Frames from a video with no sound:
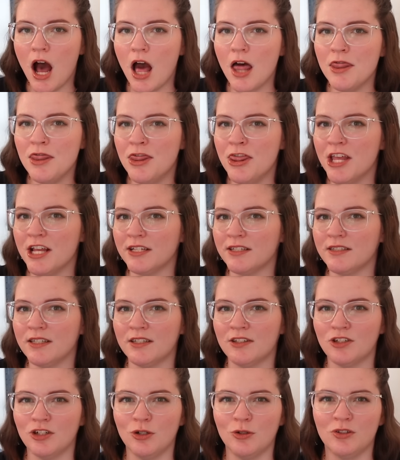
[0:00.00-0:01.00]
this
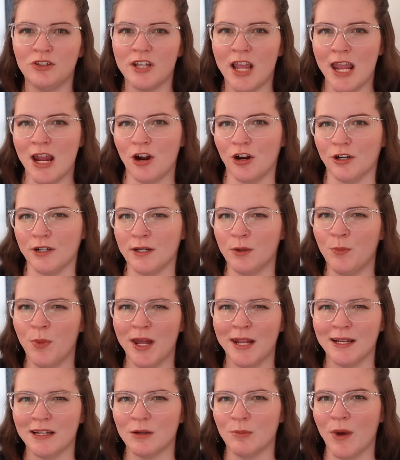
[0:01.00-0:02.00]
is too sacred to
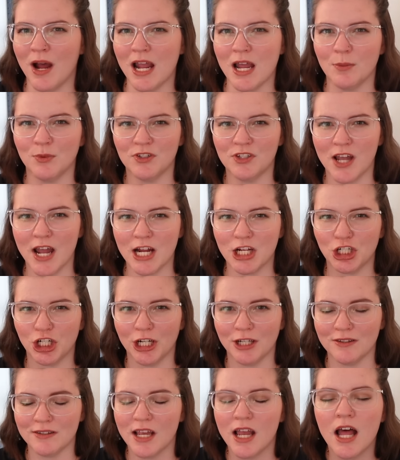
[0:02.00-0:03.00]
bend to my
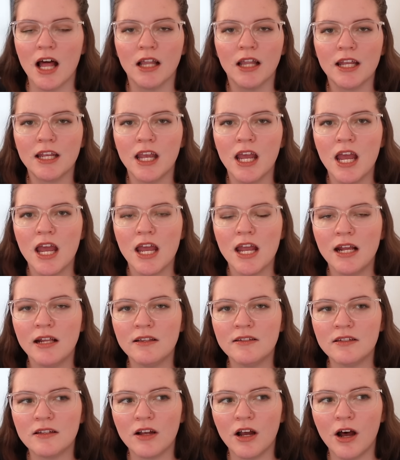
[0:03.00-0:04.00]
obsessions. Like,
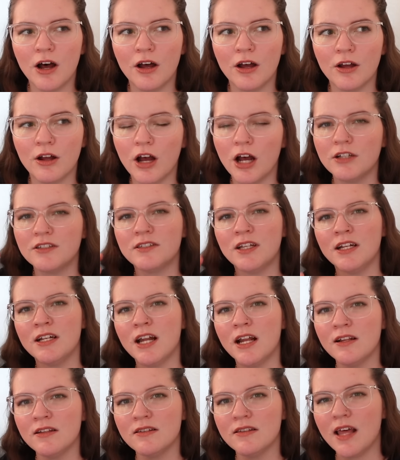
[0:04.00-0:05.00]
it's a
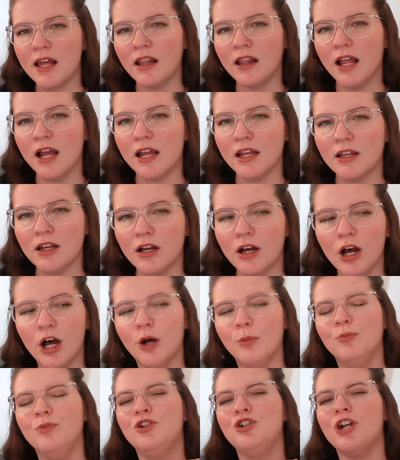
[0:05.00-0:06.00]
sentence that, like,
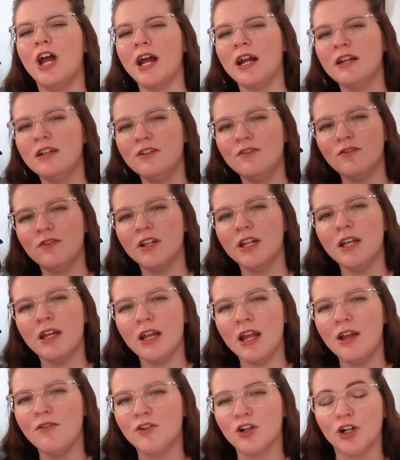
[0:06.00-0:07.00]

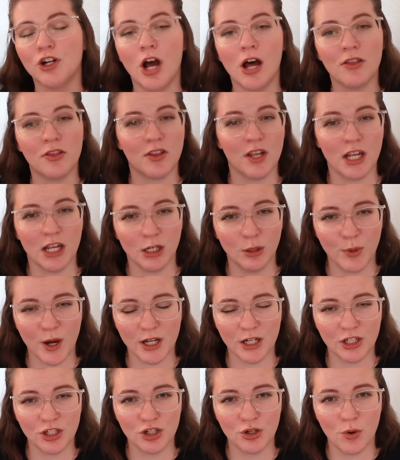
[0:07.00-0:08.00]
objectively, if you're not thinking
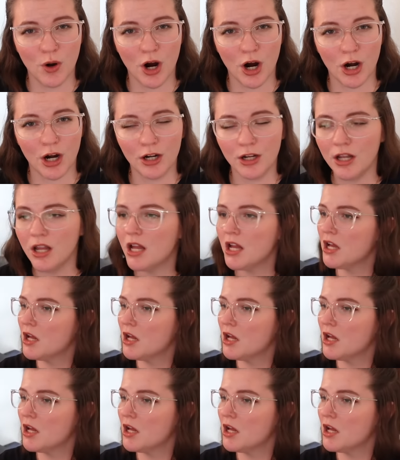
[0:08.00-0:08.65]
about it too hard,